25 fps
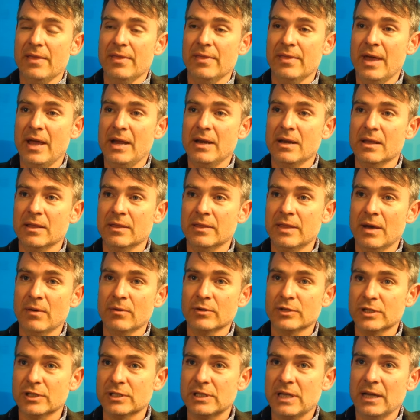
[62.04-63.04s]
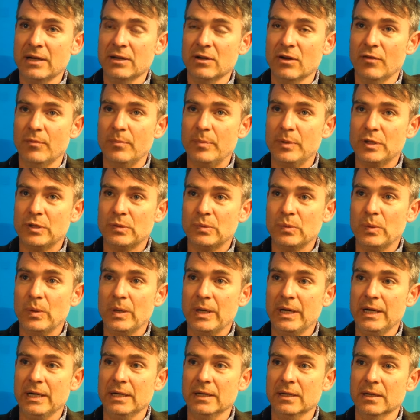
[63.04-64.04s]
Then there was a standoff
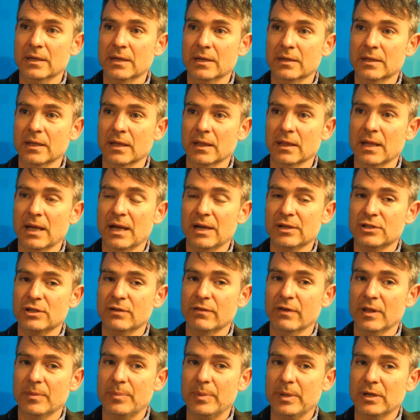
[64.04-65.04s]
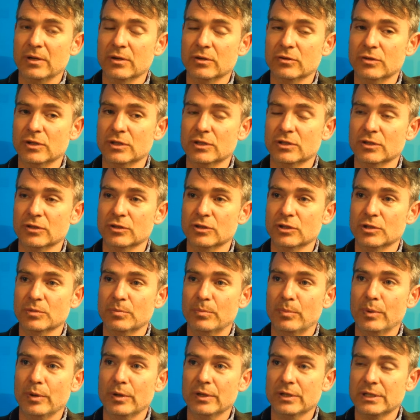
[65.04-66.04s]
between the large developing countries such as
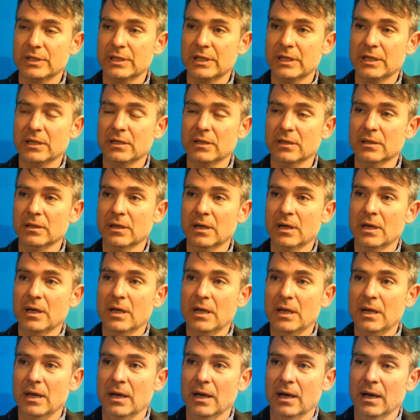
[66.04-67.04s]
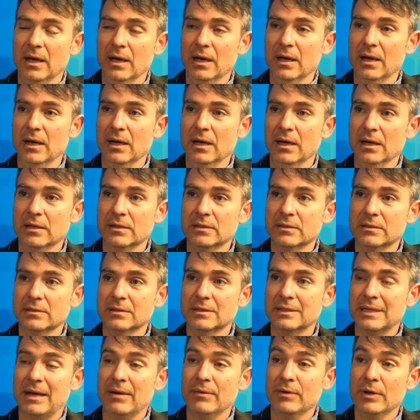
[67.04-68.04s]
Brazil,
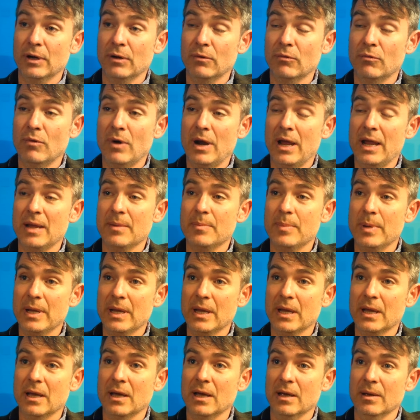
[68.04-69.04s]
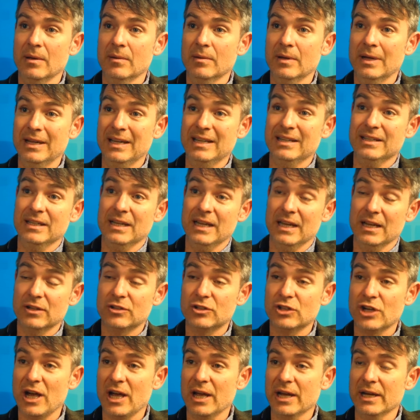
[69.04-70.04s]
Saudi Arabia, India,
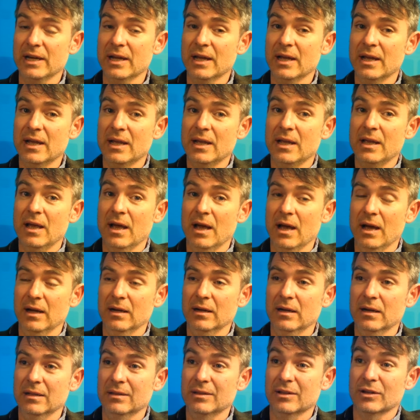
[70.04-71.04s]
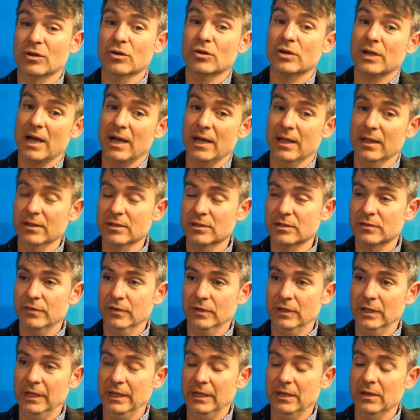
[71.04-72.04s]
China, and the Cook Islands,
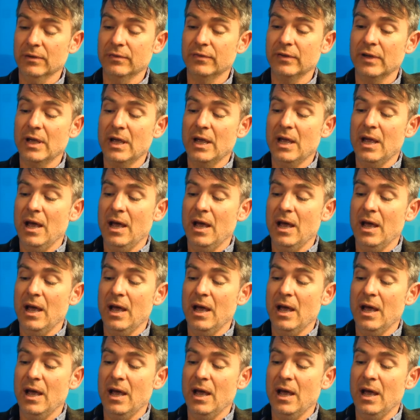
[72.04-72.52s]
funnily enough.